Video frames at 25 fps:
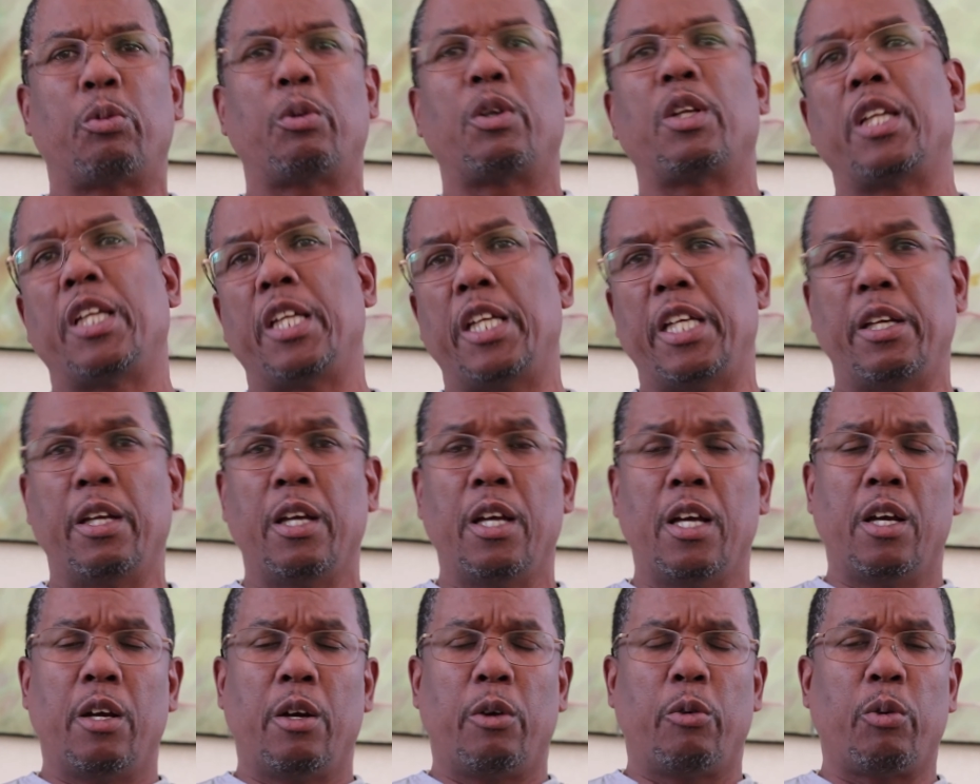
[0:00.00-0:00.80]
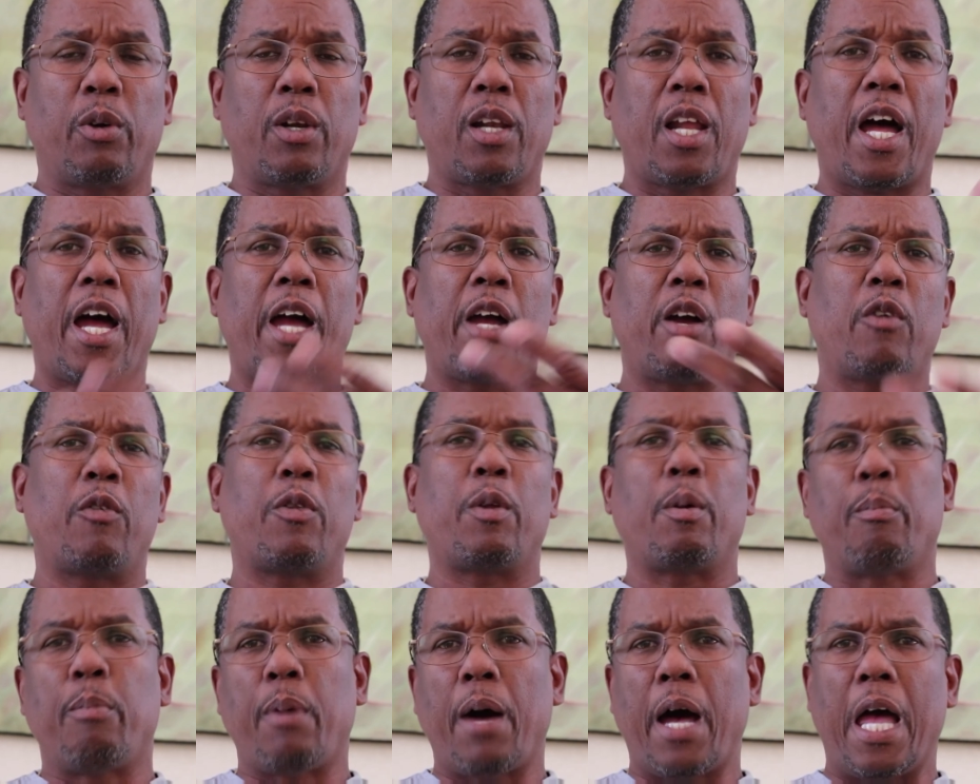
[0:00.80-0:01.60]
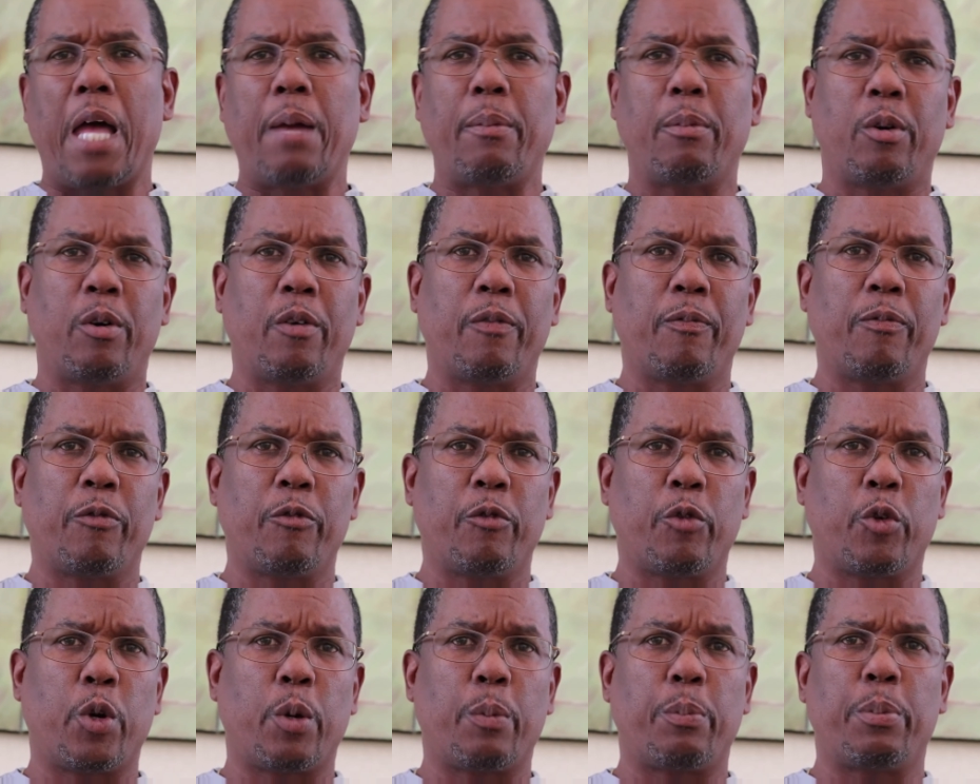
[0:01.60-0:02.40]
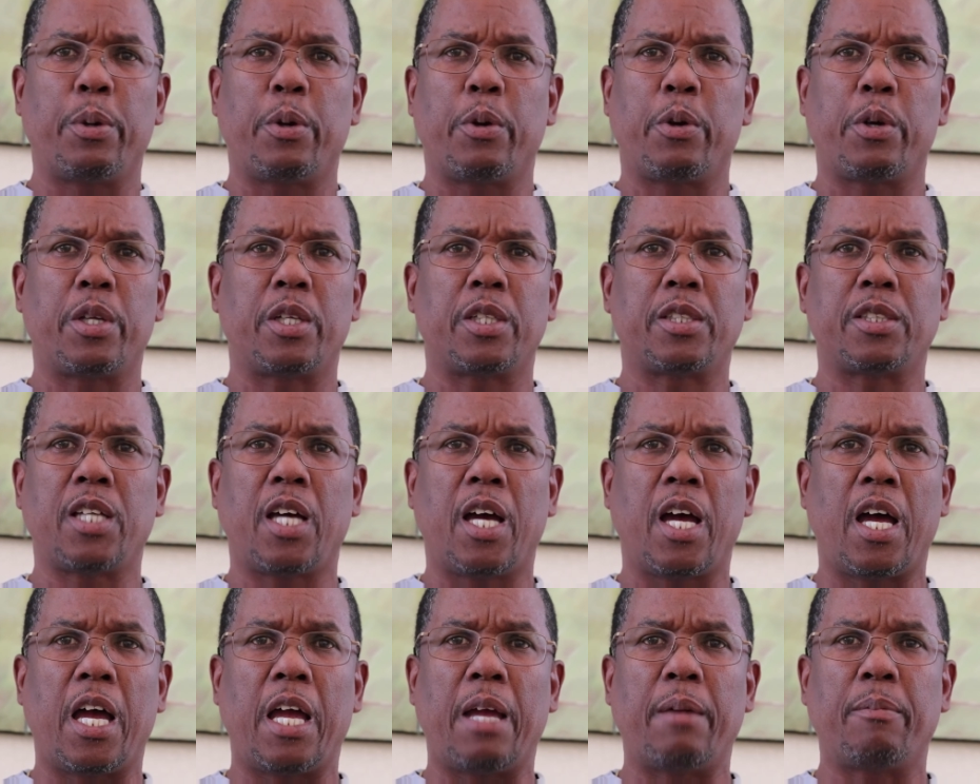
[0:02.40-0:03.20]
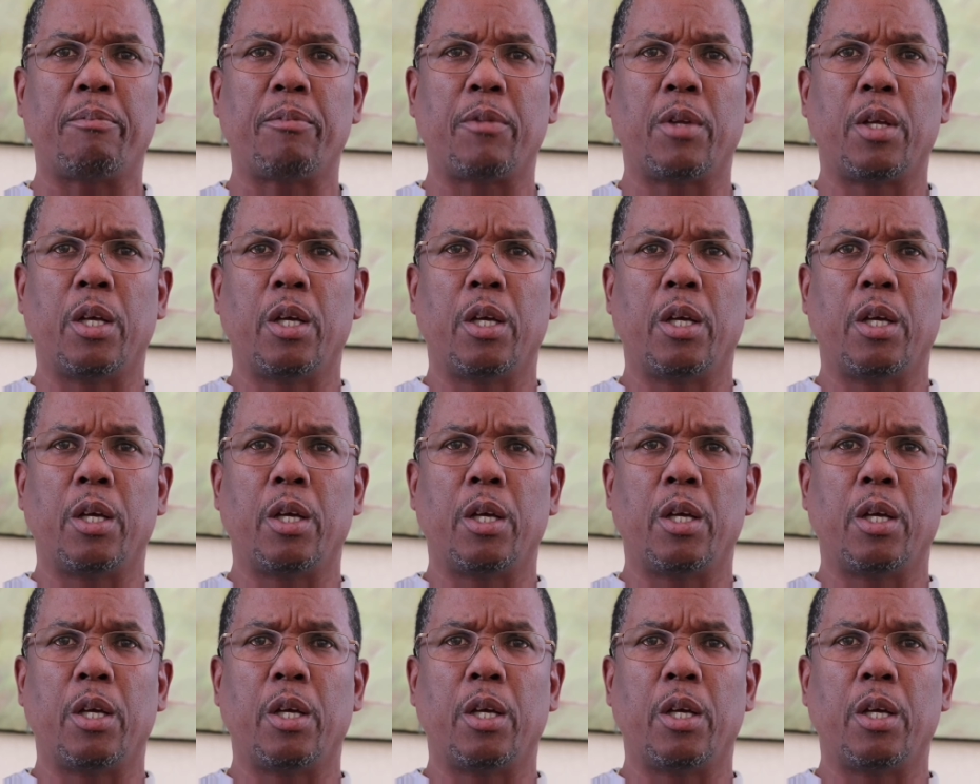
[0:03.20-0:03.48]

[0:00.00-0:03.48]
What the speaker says: rely on the Bible for a period of time,